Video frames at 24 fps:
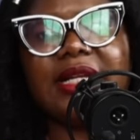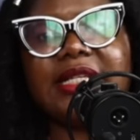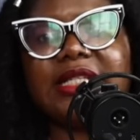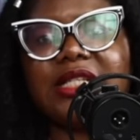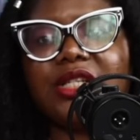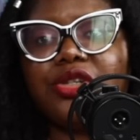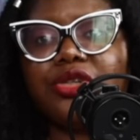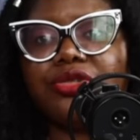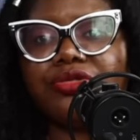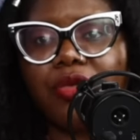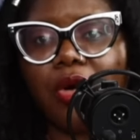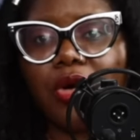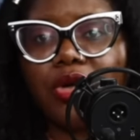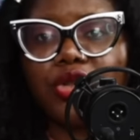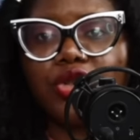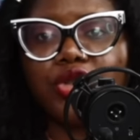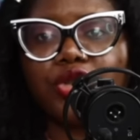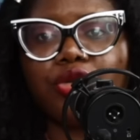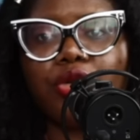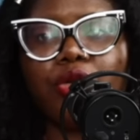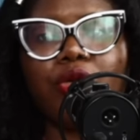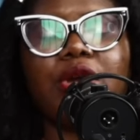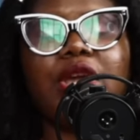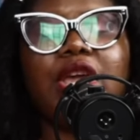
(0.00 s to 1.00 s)
is in the wrong
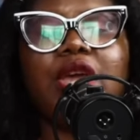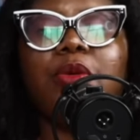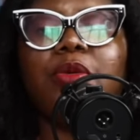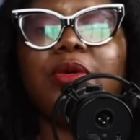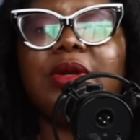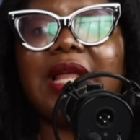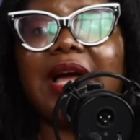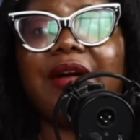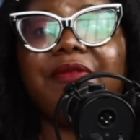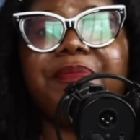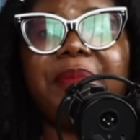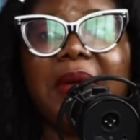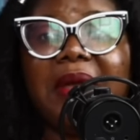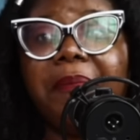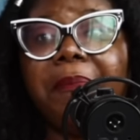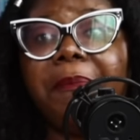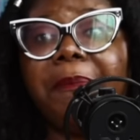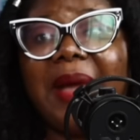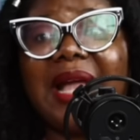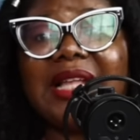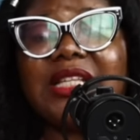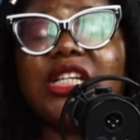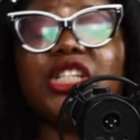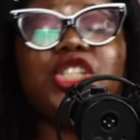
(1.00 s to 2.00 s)
show. It would have been
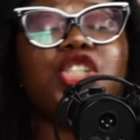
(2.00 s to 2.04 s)
better.